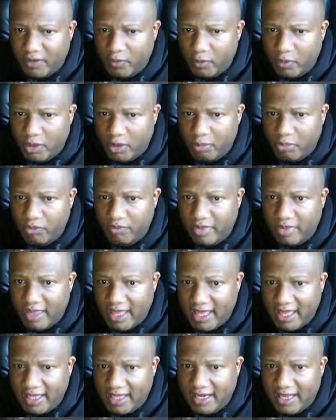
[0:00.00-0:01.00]
We want to move the
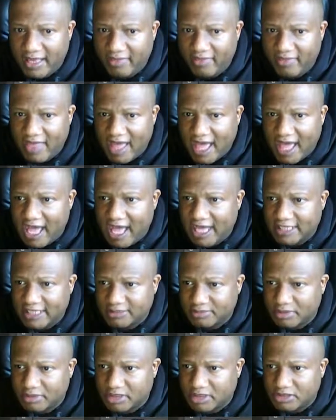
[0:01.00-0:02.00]
head and the eyes
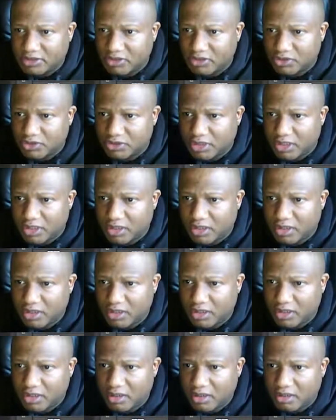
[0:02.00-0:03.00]
because those are
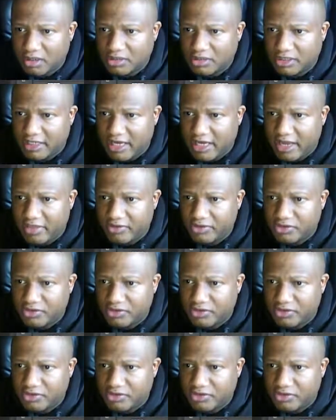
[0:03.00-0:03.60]
together.